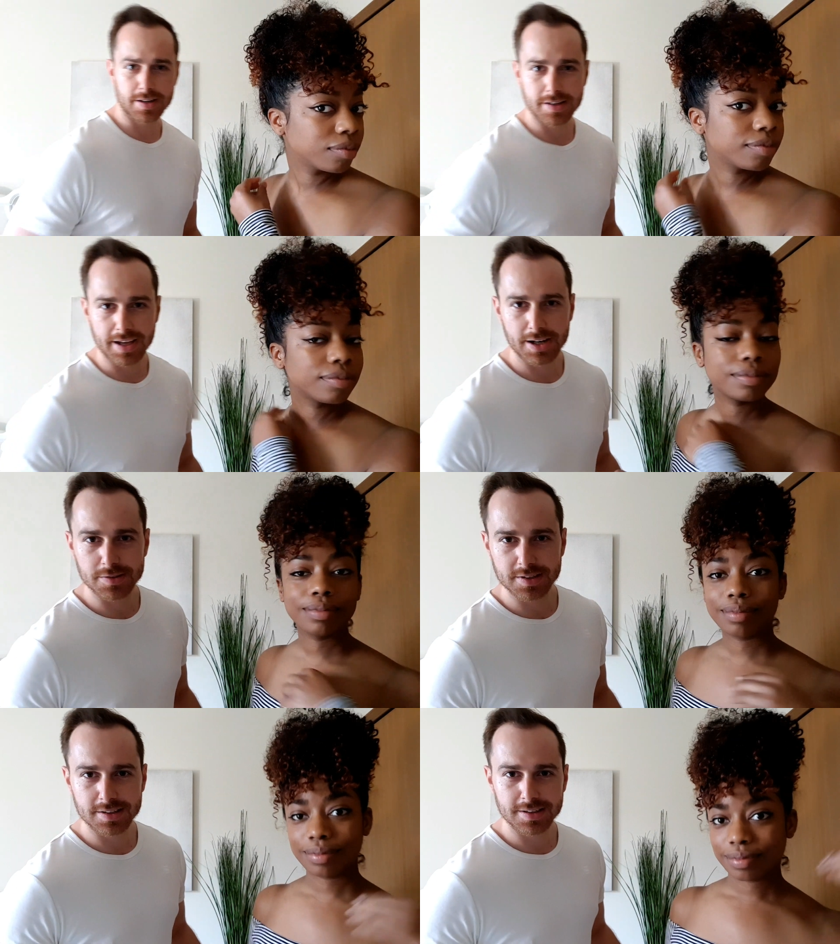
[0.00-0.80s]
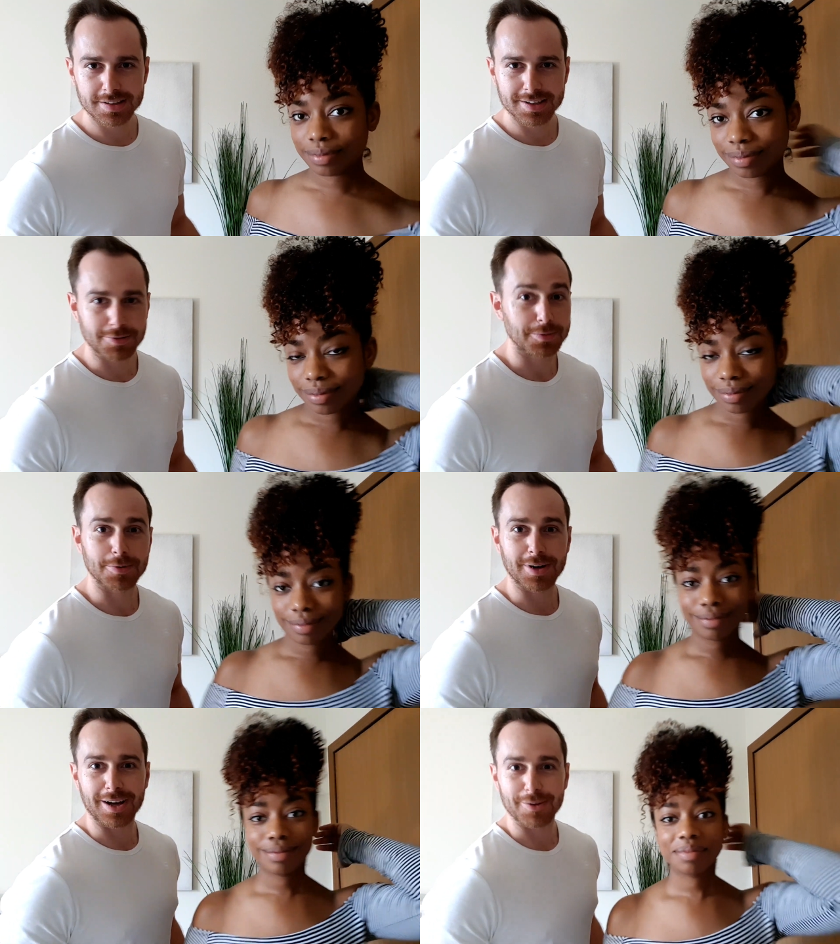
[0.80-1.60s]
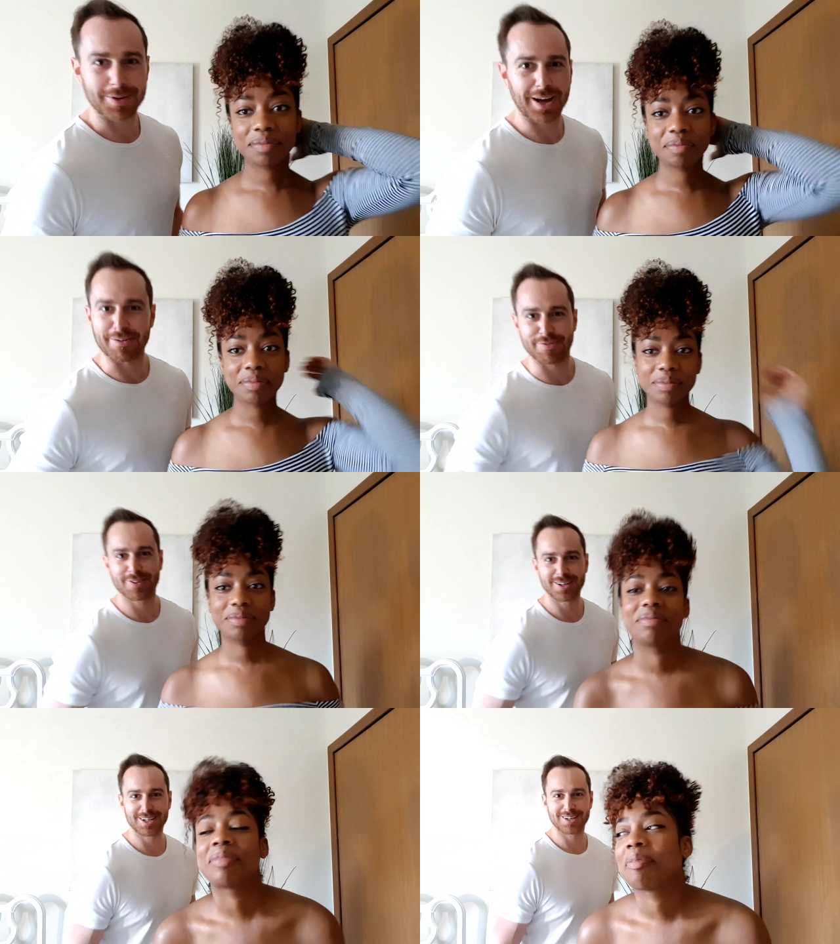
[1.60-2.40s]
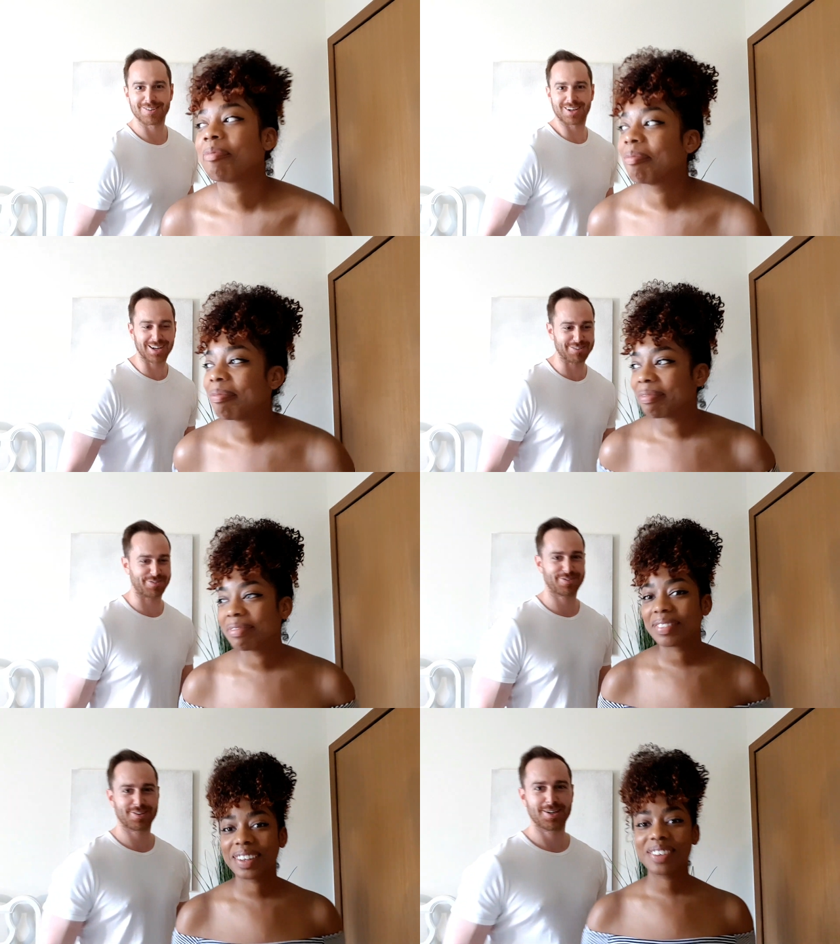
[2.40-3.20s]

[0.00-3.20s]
Speaker 1: Yeah, it looks good. Oh, we're live. We're live. We're live.